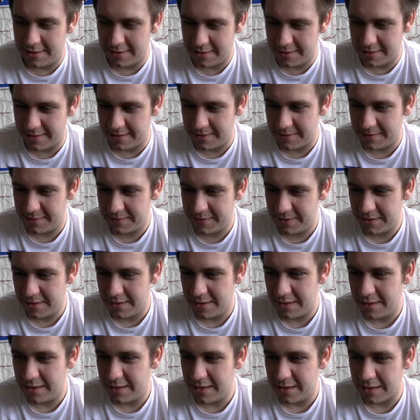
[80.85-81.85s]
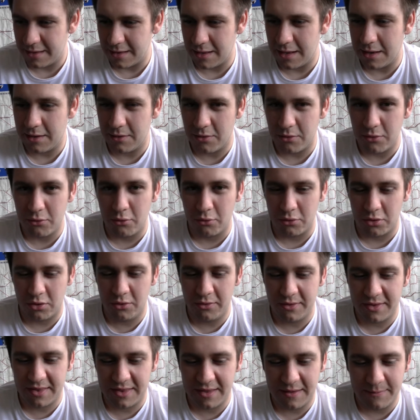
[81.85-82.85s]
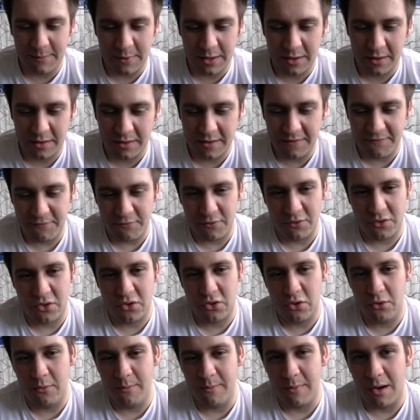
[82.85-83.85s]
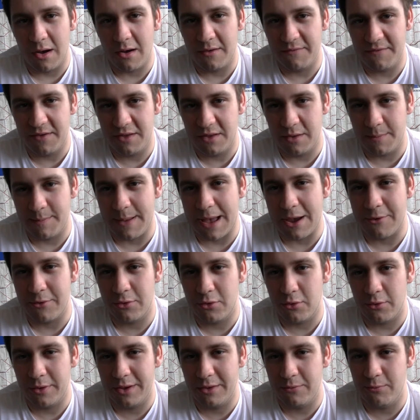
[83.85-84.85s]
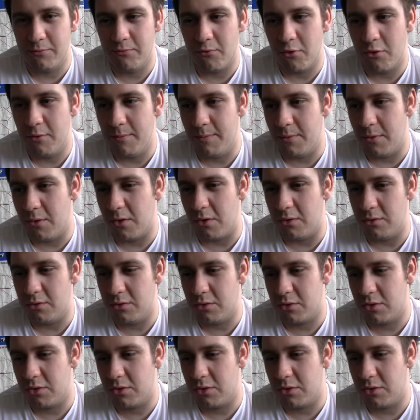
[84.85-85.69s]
And it's not too different to Marvin, the paranoid robot,